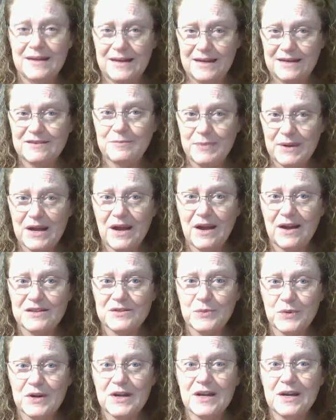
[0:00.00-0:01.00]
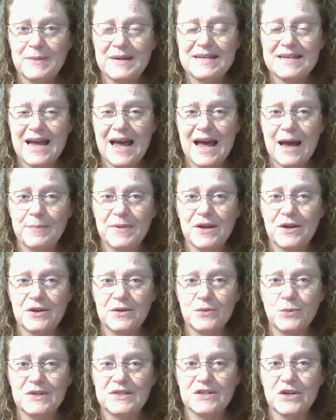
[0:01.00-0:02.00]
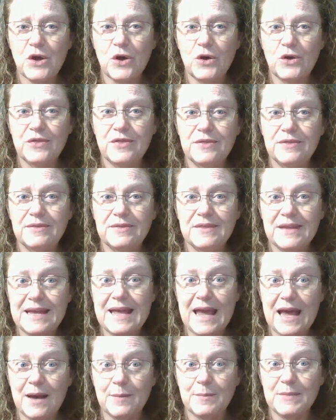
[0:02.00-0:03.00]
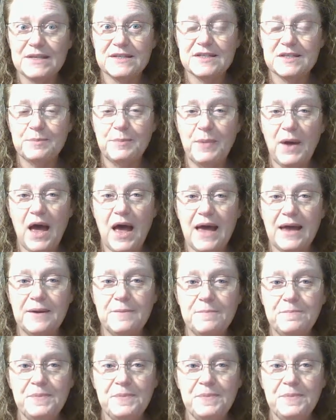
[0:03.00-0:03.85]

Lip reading: is because we're going to be tapping on what's called the gamut spot.